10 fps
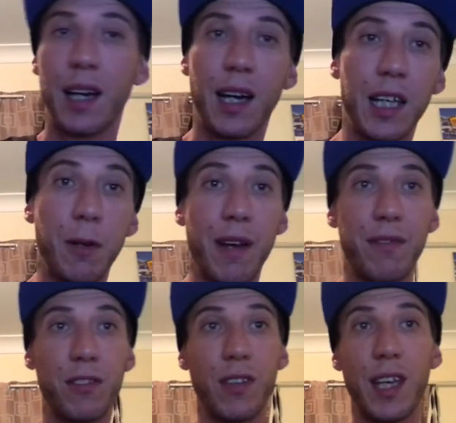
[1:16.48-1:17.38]

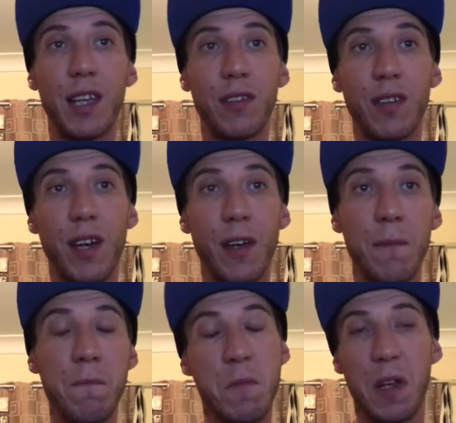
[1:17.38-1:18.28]
UFC. So
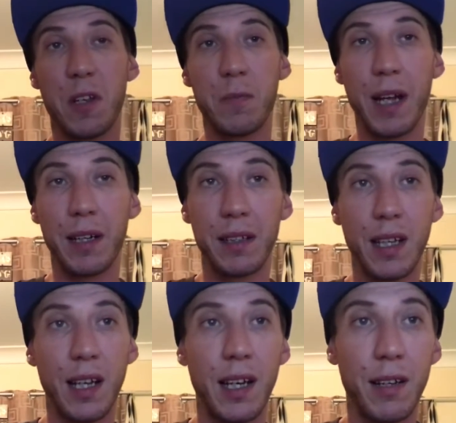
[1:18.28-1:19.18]
you can expect
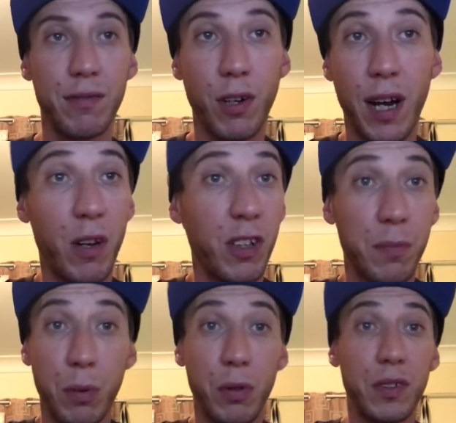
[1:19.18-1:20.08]
Friday night
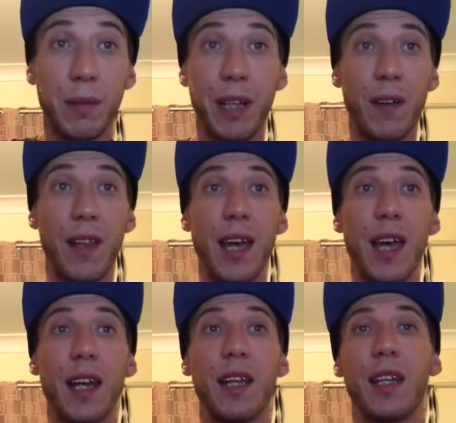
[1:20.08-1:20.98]
sports, something like that.